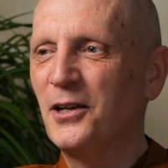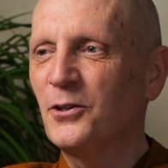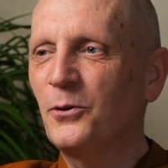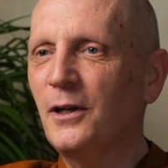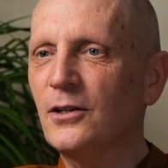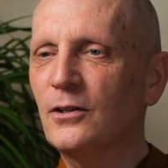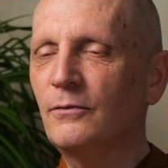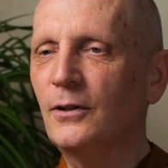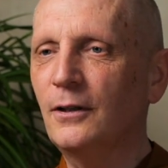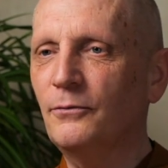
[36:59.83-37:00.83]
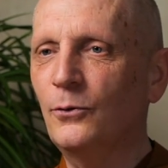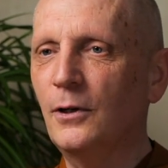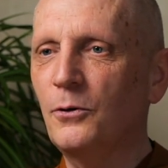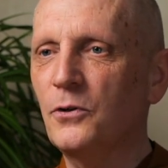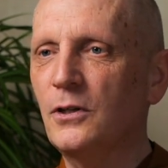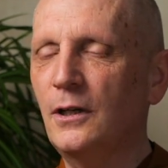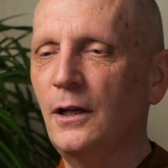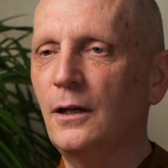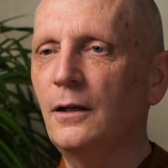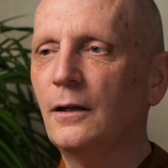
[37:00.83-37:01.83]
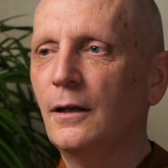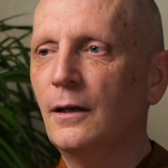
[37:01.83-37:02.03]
So yes, if you got 4 hours a day,